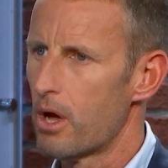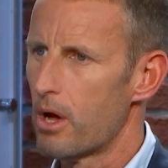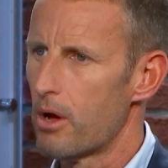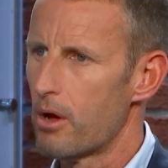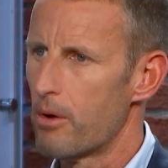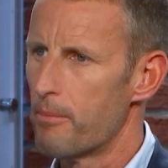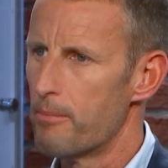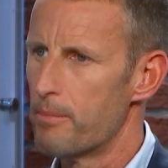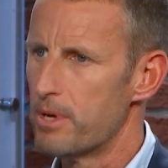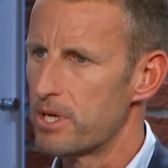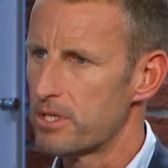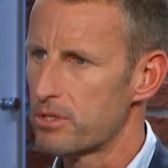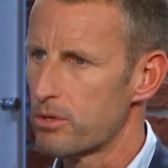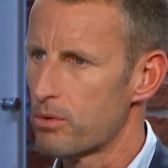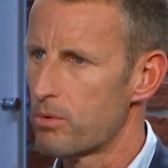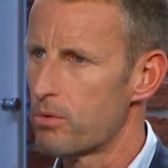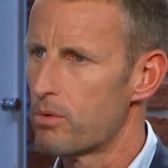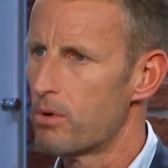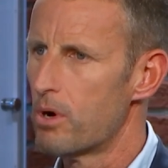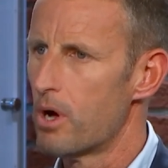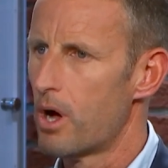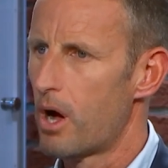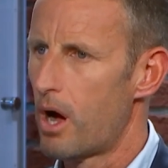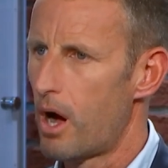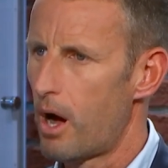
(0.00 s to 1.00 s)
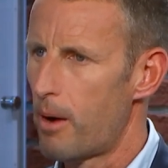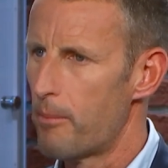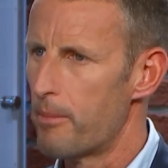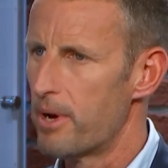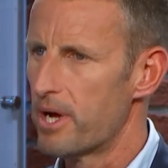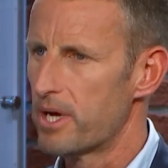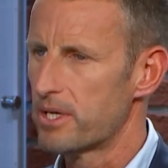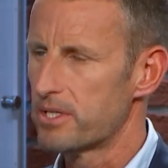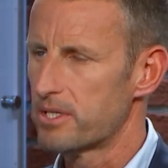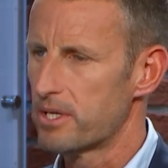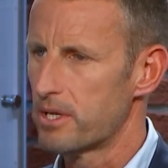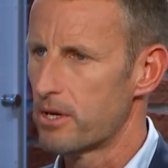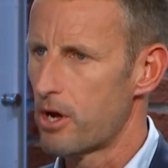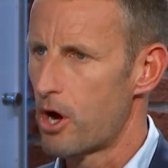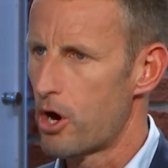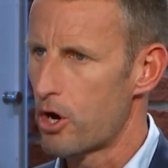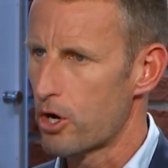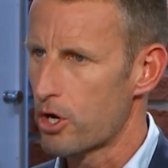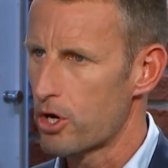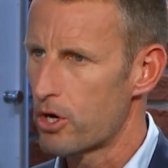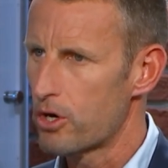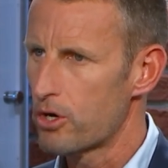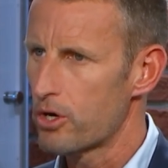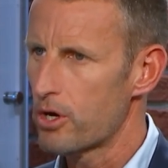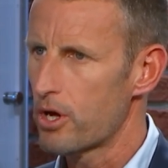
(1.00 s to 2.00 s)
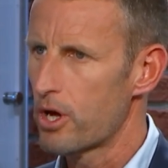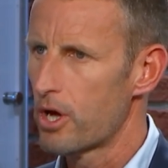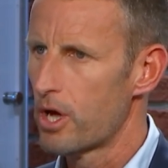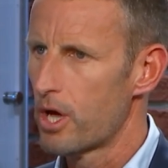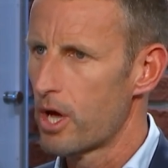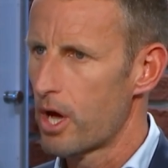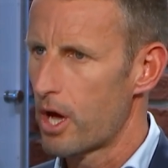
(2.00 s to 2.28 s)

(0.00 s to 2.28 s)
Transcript: uh, maisons are based in Hong Kong.